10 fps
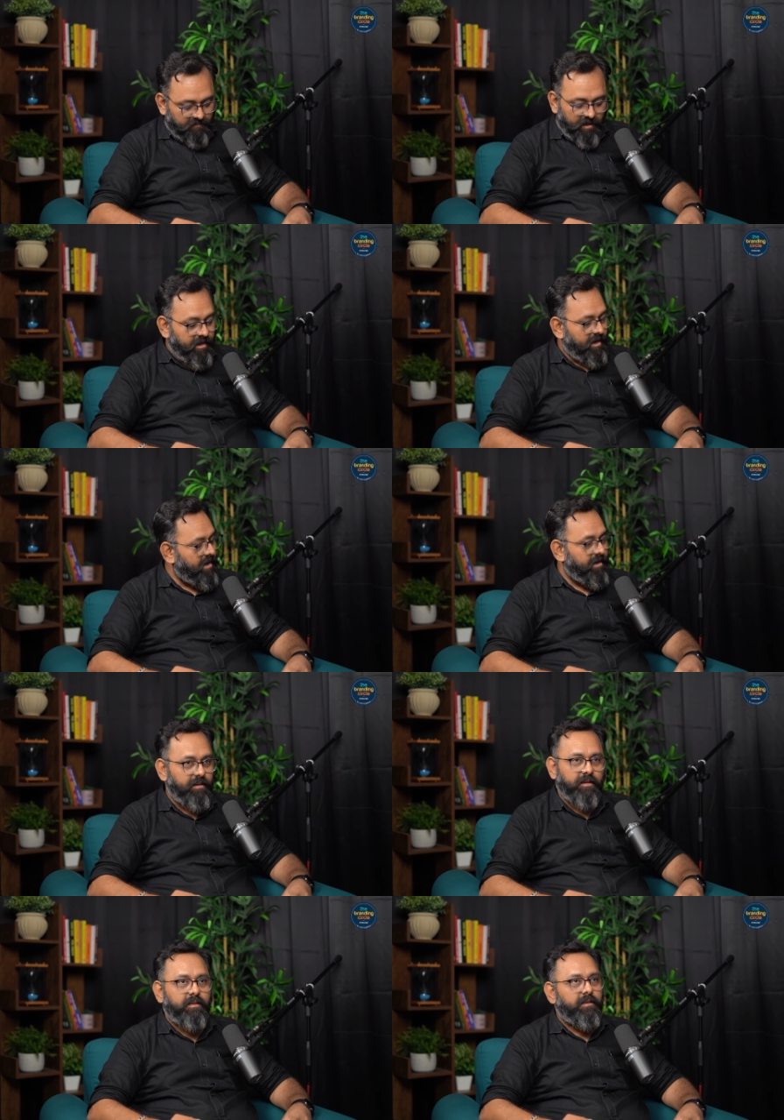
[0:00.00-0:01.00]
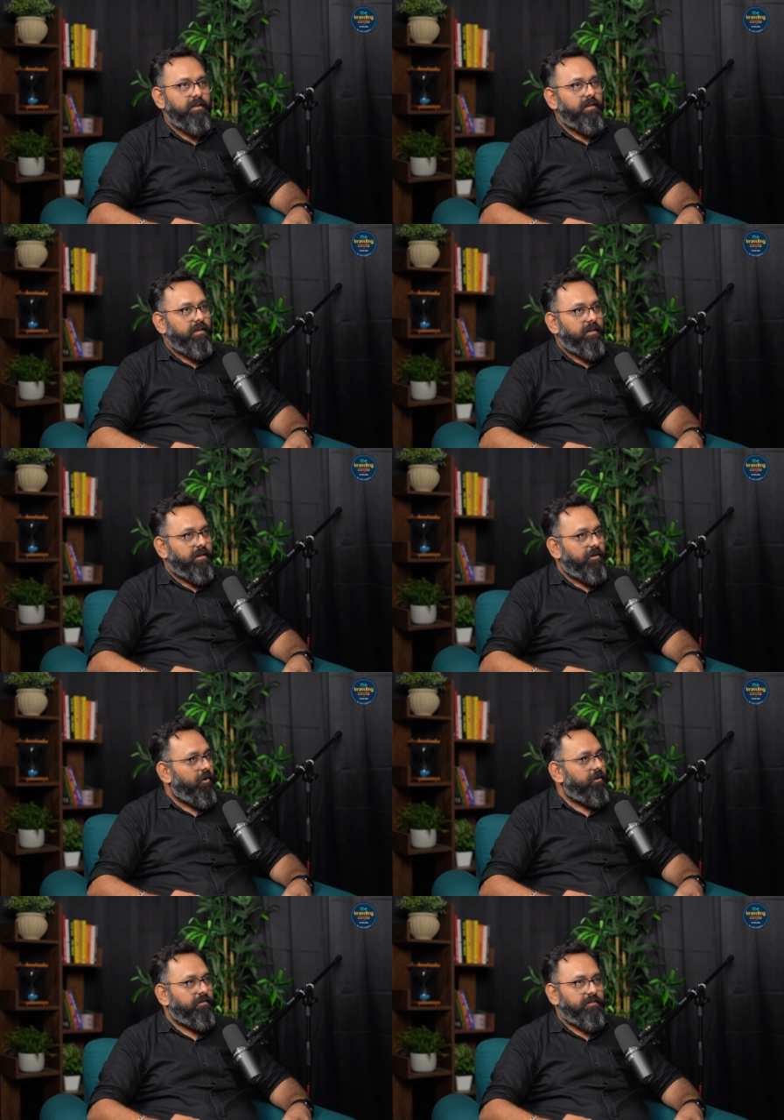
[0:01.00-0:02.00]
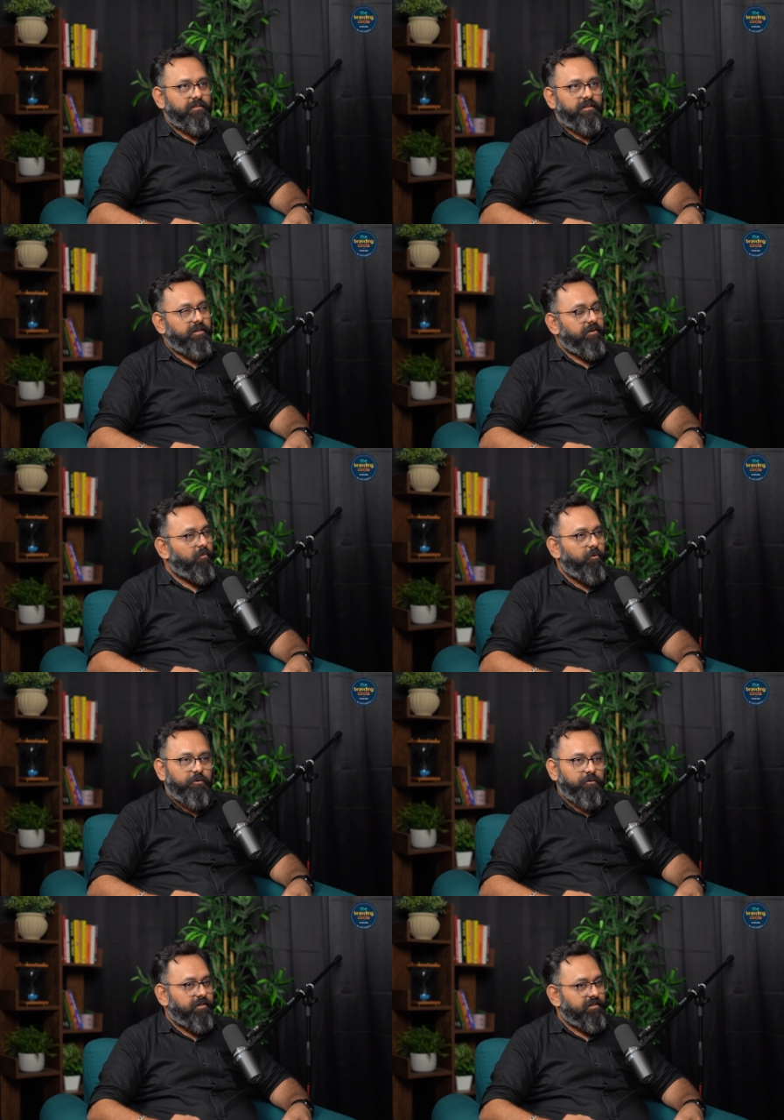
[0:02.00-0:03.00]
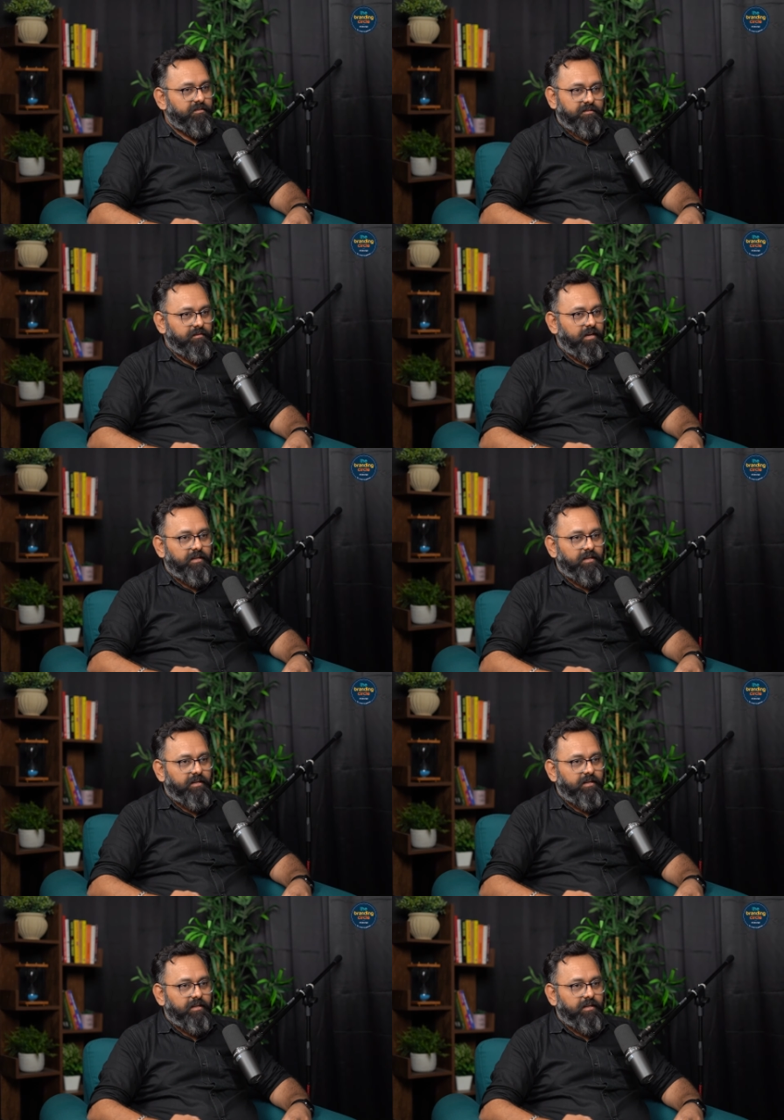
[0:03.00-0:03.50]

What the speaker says: I cannot agree more to this.